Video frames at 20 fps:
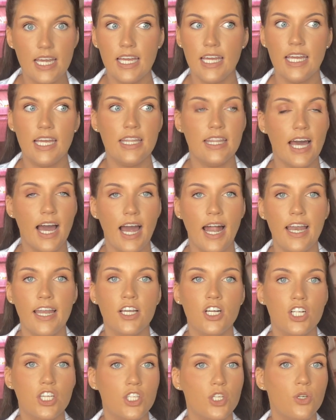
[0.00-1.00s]
and that
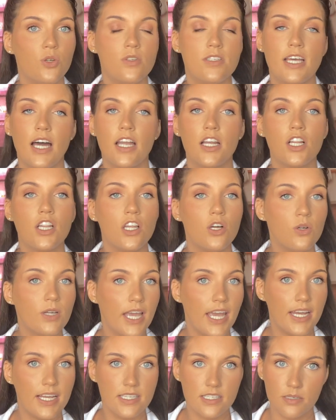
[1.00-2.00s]
includes how to
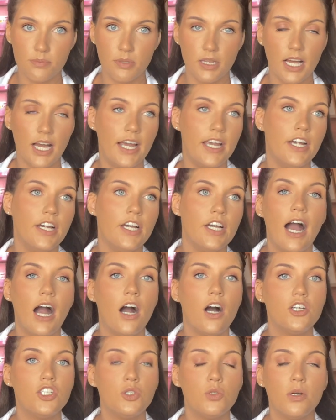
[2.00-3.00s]
locate a supplier,
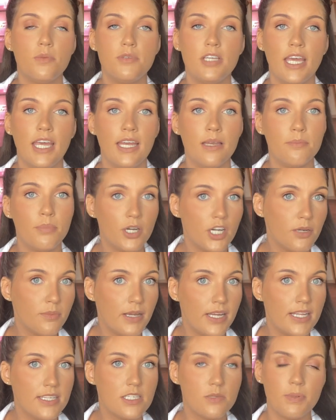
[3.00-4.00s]
how to obtain
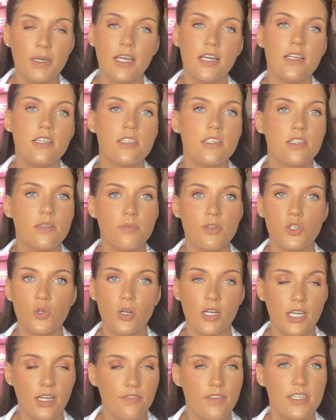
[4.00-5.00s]
permits, because the
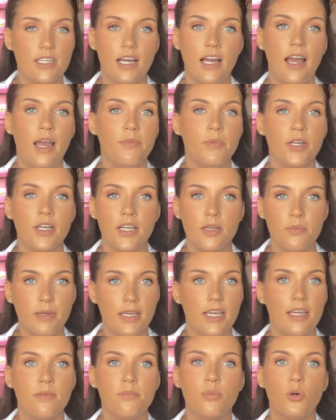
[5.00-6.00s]
majority of the time you're gonna be
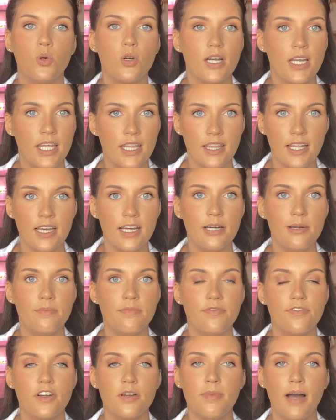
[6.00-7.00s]
importing them
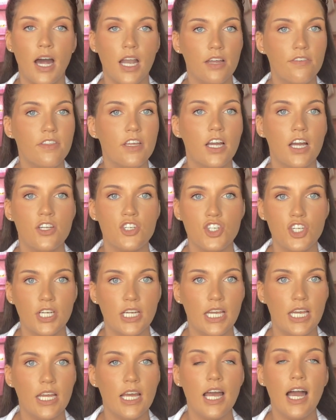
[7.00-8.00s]
from out of the
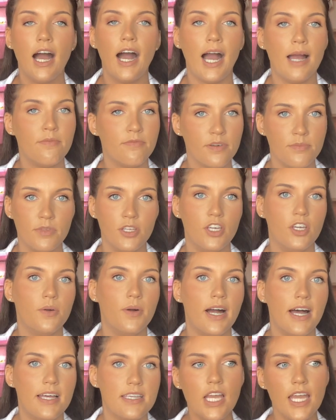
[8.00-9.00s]
country. I'm from the
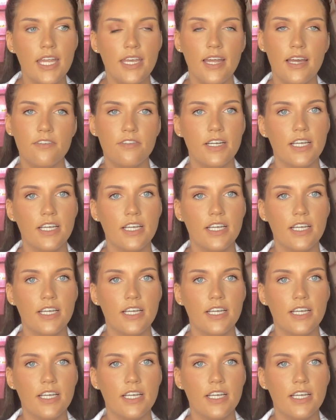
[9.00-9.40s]
US, and every